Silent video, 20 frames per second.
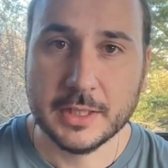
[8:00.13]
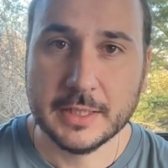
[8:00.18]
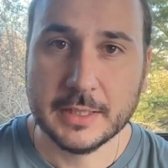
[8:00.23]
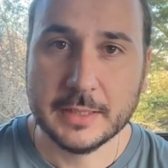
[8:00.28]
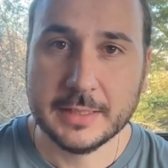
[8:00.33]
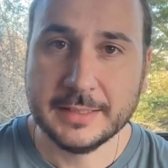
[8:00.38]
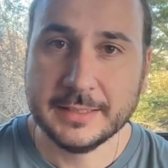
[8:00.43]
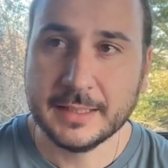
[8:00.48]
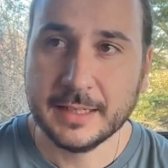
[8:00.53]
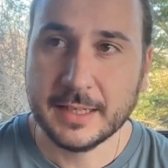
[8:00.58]

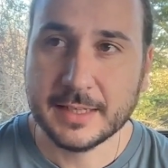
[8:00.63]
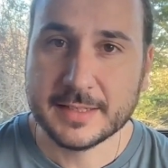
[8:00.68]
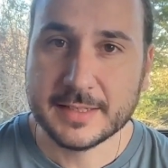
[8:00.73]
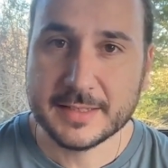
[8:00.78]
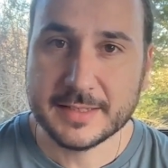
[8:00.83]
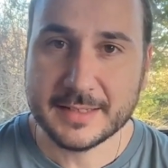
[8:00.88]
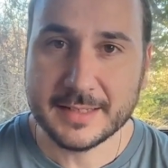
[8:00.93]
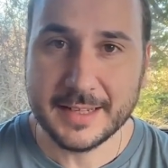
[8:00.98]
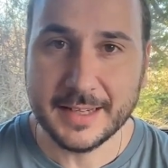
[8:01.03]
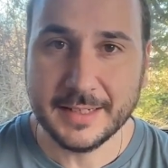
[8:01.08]
In the
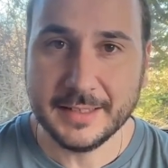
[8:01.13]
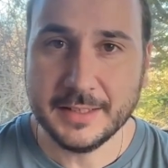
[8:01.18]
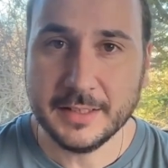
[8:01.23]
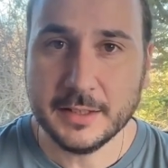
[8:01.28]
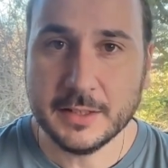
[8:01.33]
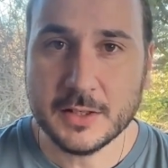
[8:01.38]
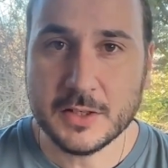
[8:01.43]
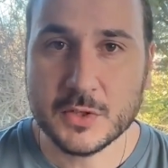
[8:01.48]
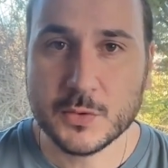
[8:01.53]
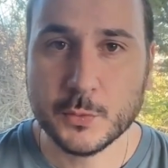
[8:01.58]
last 10
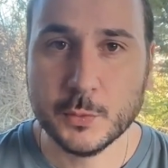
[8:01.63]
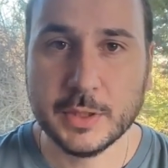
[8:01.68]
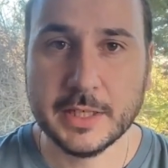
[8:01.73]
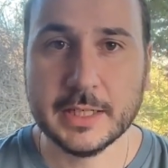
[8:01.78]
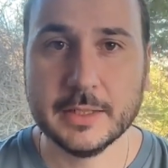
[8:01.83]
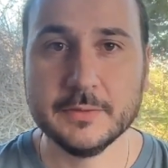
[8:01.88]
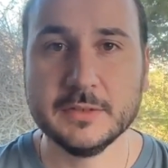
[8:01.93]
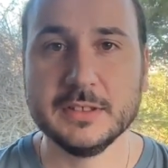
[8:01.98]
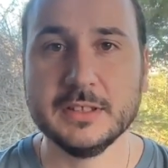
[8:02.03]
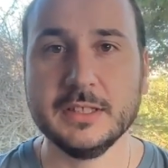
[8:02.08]
years, we
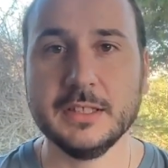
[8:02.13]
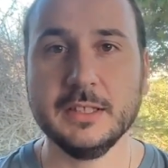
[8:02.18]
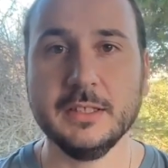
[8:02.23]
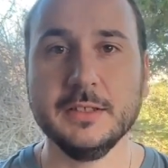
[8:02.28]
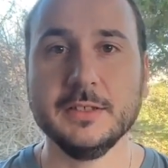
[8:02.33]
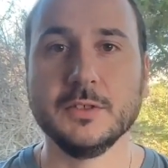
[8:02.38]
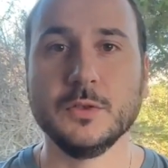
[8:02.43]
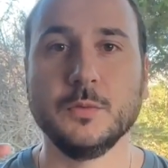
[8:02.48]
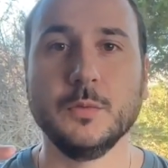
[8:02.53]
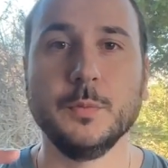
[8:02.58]
have
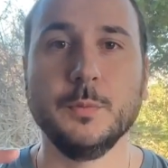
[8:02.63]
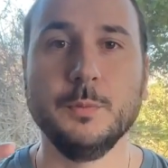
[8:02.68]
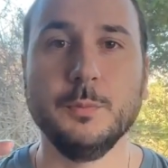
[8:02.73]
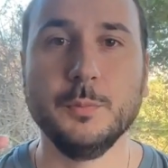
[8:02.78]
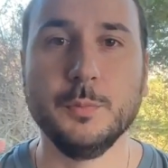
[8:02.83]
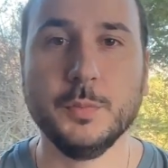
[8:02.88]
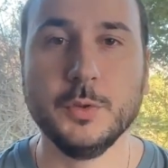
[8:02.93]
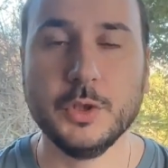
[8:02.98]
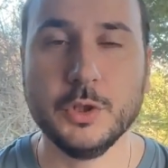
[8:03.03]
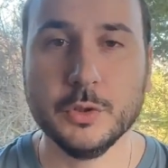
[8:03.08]
teas of a
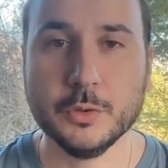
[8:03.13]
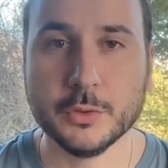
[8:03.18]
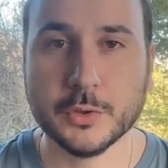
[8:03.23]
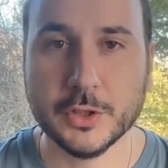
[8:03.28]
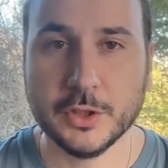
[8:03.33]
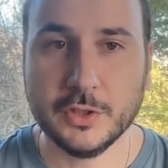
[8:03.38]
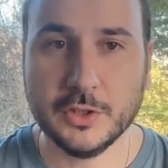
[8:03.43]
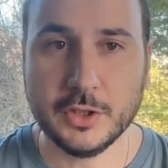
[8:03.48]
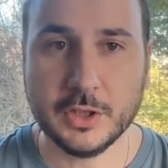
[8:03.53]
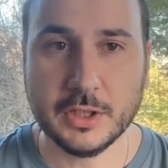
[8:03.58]

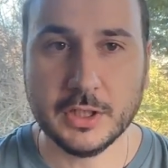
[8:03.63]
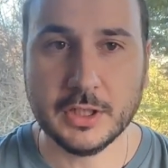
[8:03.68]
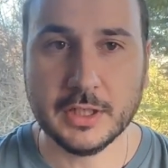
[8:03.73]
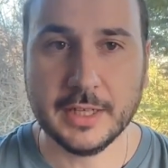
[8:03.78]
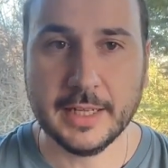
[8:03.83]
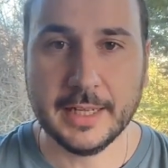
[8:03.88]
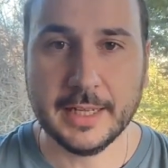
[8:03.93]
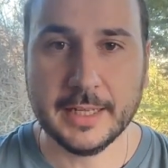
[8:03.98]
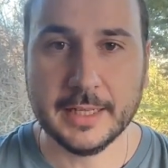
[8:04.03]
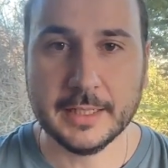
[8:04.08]

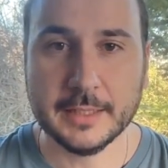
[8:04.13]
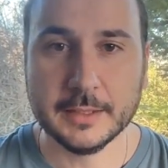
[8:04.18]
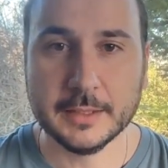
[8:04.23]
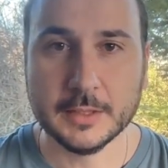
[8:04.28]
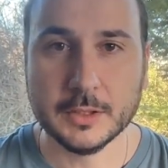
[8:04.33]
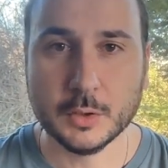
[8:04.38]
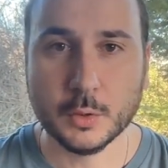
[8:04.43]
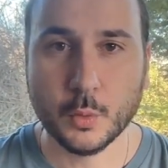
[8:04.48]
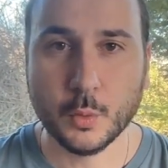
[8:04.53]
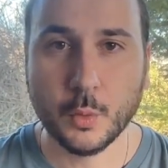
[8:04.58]
purity
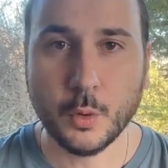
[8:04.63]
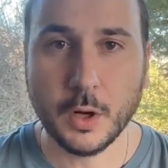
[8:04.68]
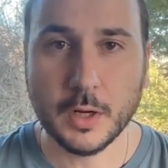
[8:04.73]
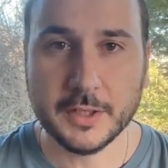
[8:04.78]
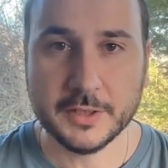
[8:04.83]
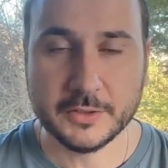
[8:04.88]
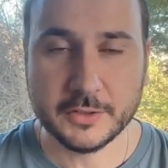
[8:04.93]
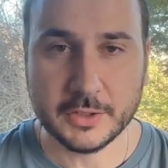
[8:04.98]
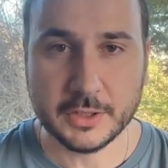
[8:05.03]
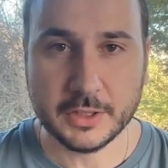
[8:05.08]
and
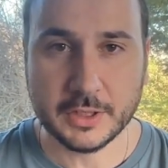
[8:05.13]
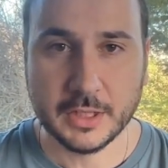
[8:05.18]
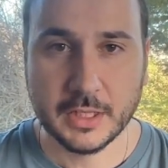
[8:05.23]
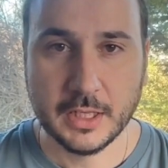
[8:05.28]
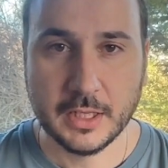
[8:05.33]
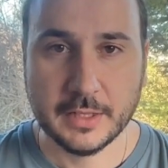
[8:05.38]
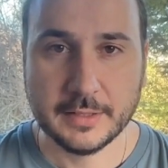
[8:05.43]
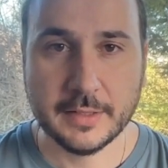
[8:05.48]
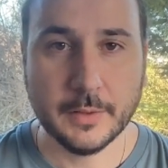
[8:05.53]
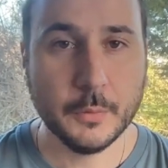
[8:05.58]
quality
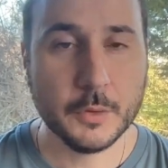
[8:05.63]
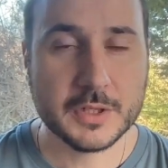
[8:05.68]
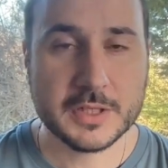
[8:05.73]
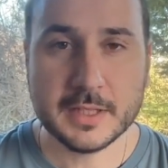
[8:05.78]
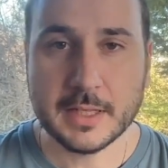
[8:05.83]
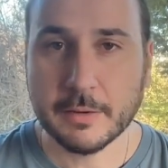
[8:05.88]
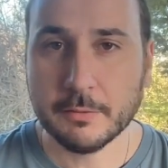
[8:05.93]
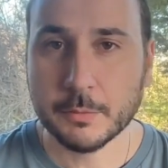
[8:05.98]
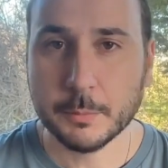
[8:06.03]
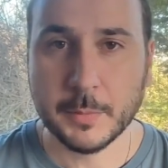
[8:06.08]
that was
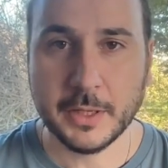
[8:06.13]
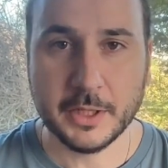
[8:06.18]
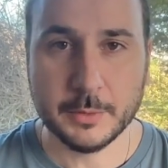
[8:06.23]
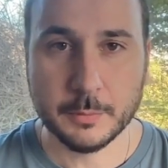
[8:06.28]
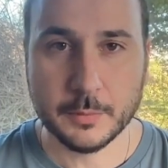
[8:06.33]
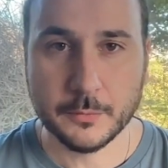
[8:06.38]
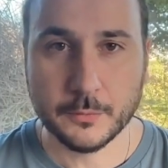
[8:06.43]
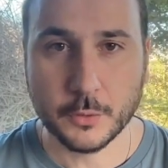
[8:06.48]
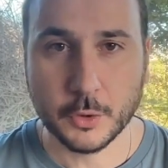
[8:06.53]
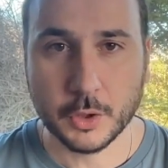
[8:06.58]
never made
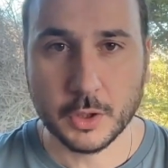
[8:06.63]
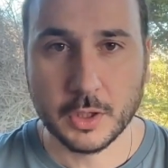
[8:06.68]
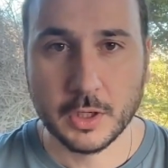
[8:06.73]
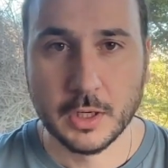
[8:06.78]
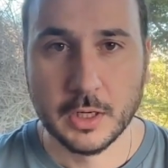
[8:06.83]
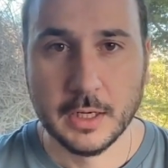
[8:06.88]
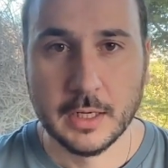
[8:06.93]
before.